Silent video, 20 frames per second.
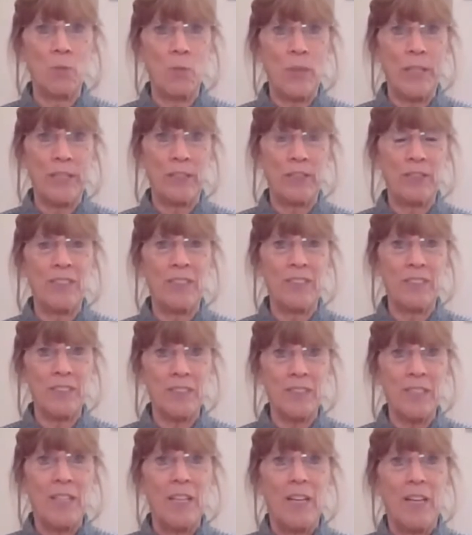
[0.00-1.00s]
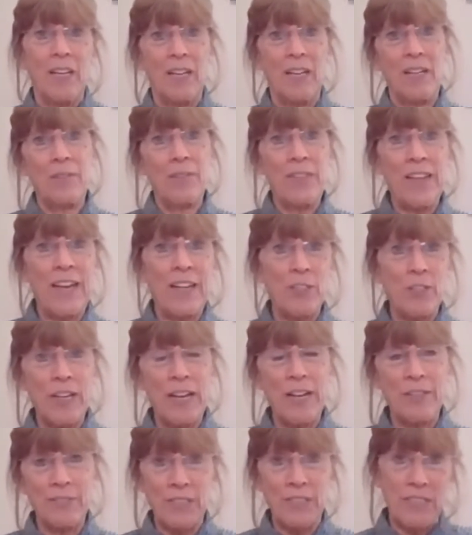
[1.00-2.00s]
the awareness of that. You
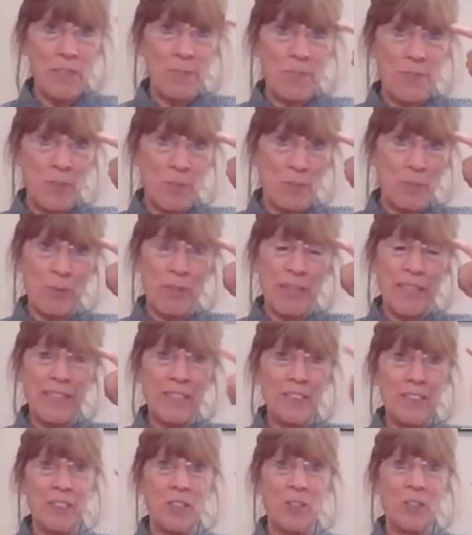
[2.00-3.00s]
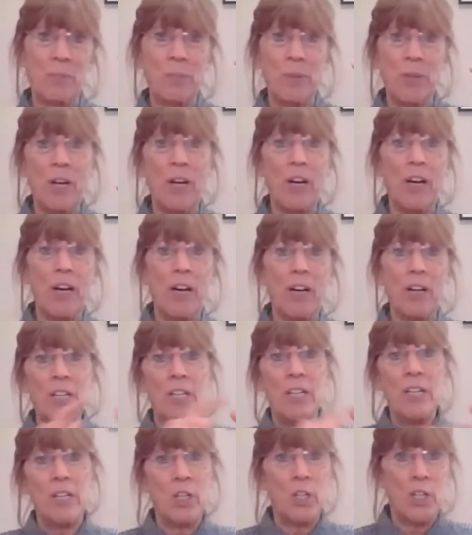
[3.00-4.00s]
have to keep the brain to the paw
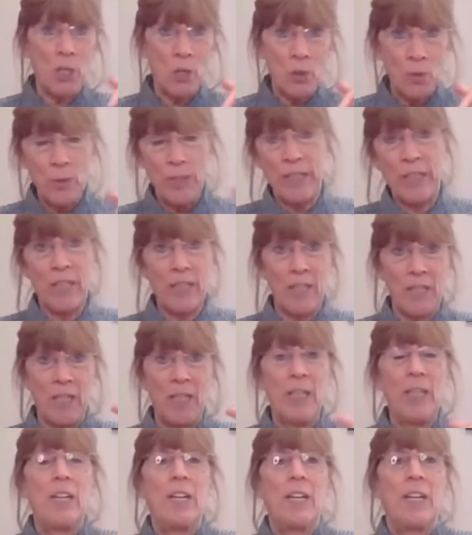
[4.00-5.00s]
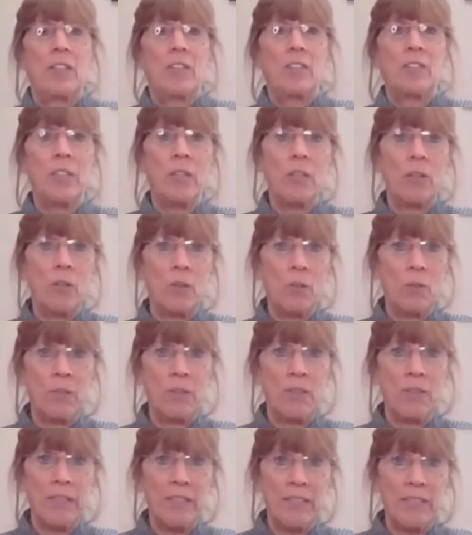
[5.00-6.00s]
going. So
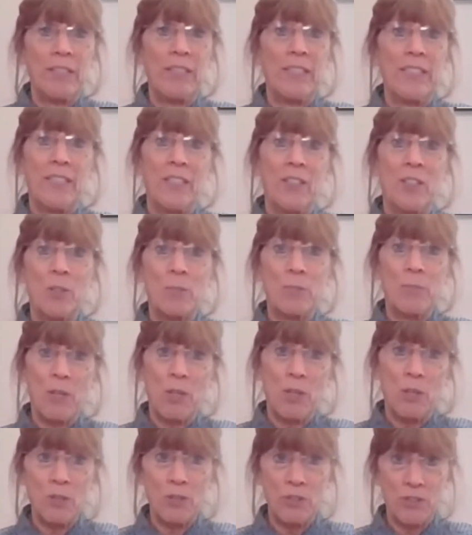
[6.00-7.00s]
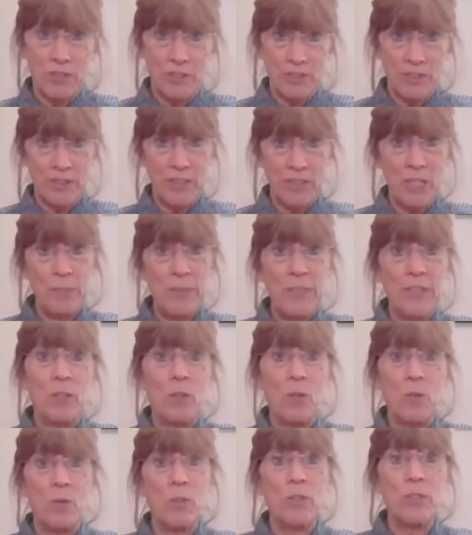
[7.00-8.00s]
again, in our post summit
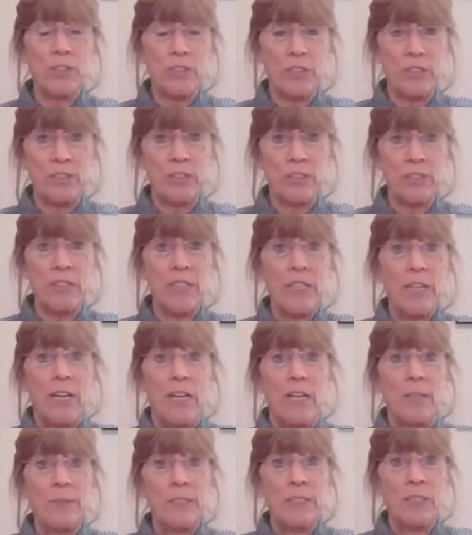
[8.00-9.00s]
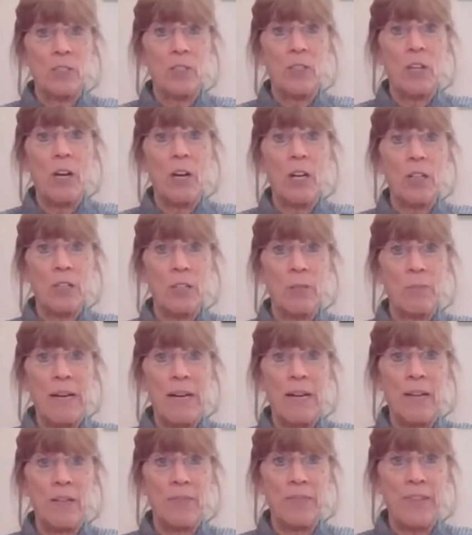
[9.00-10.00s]
courses, I'm going to talk
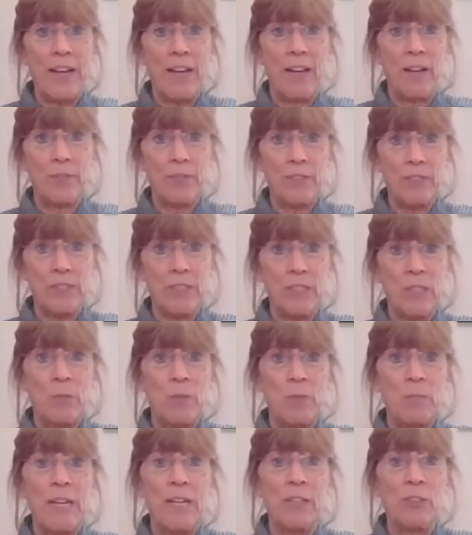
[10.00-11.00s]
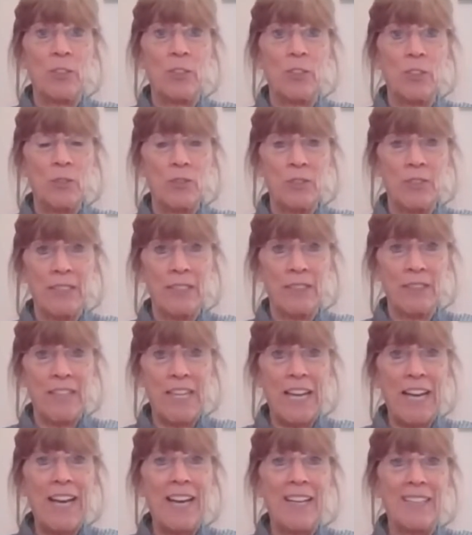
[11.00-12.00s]
about the Alpha Stem, about using
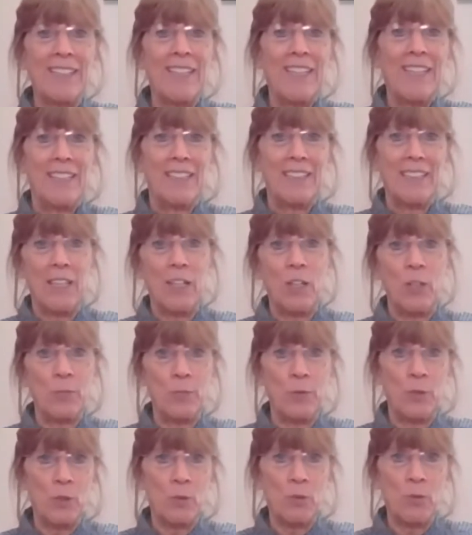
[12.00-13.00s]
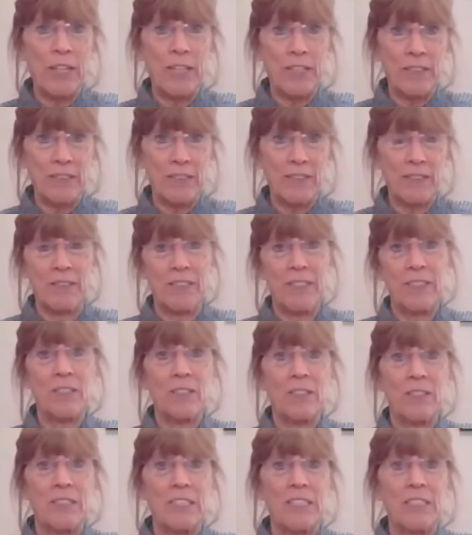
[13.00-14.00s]
that to help direct
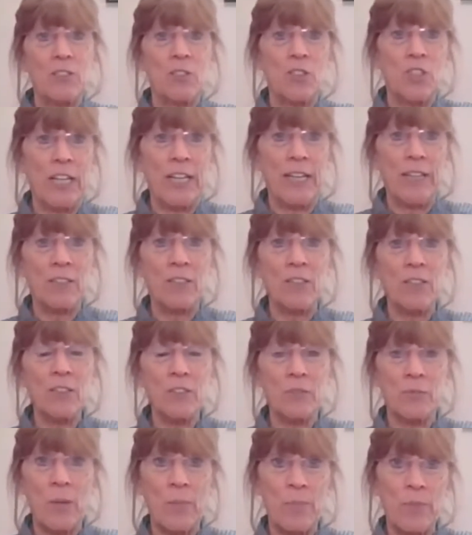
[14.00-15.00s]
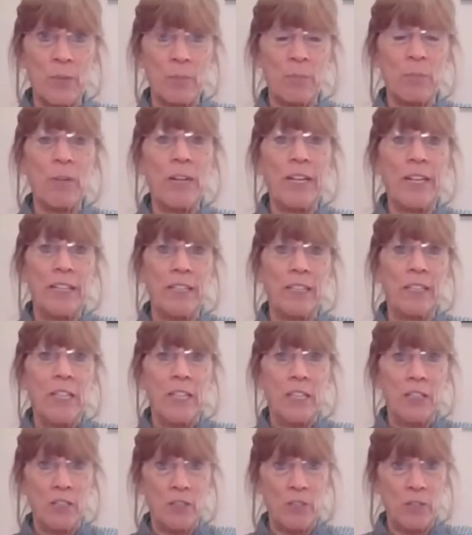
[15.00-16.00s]
these channels from the brain
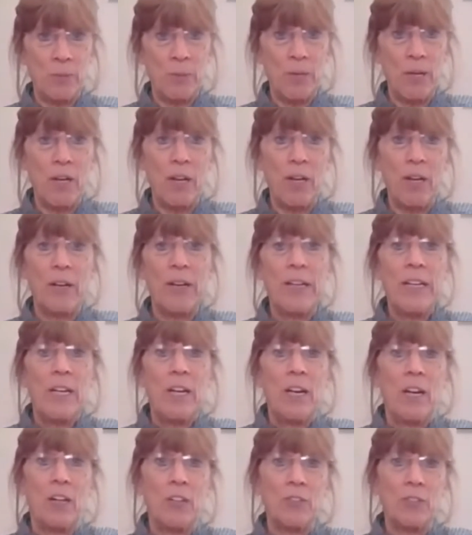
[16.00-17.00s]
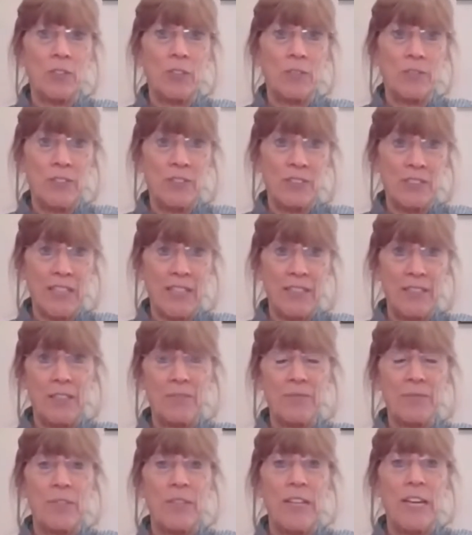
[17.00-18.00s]
to the paw. Also, if you sign
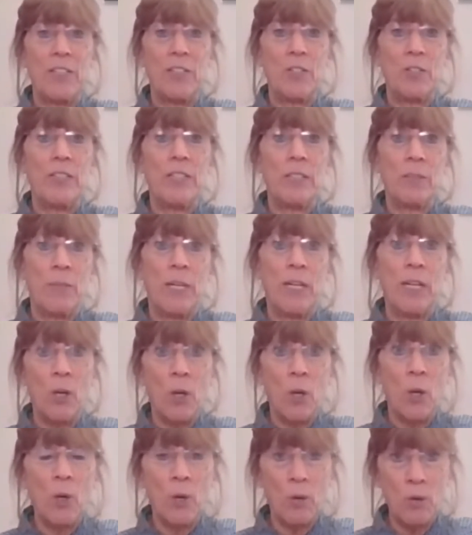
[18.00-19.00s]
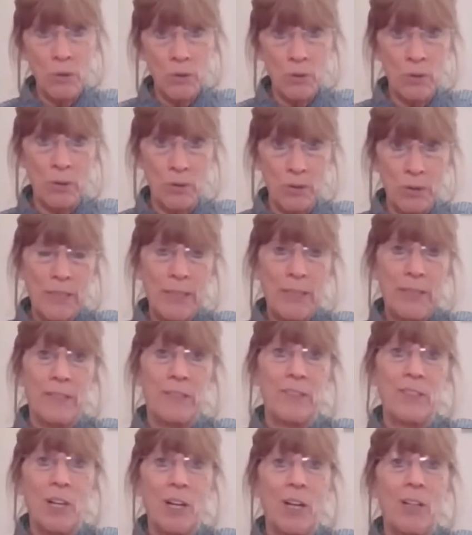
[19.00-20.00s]
up for that, you get my whole
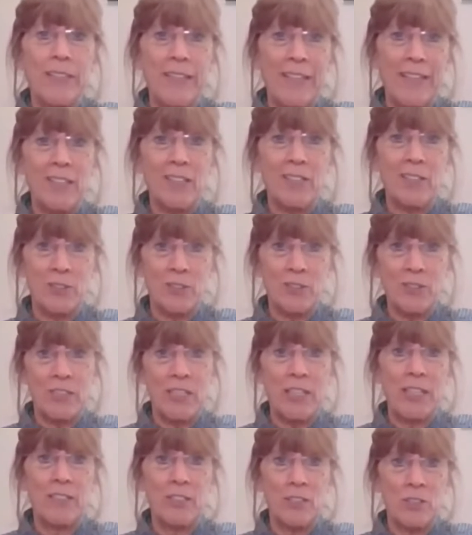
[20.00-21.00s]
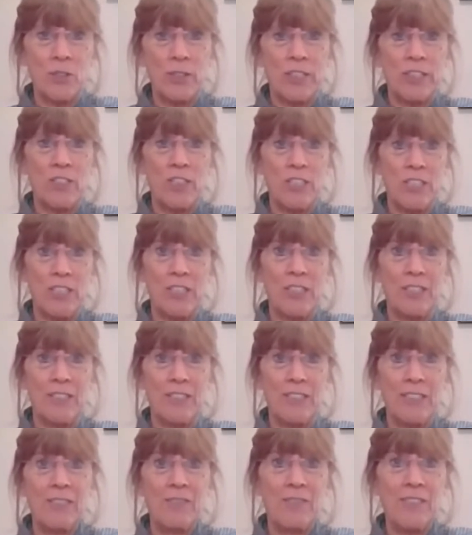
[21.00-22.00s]
dog exercise stretching
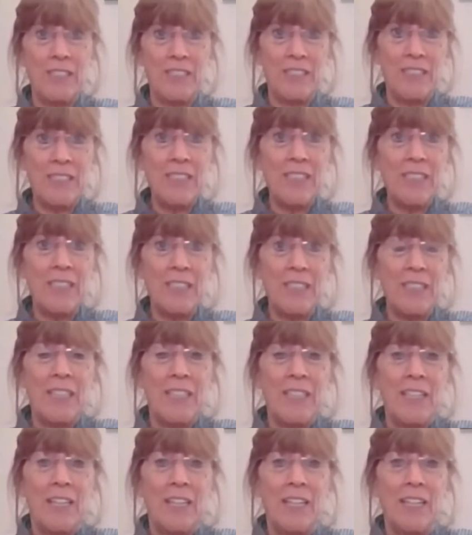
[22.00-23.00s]
DVD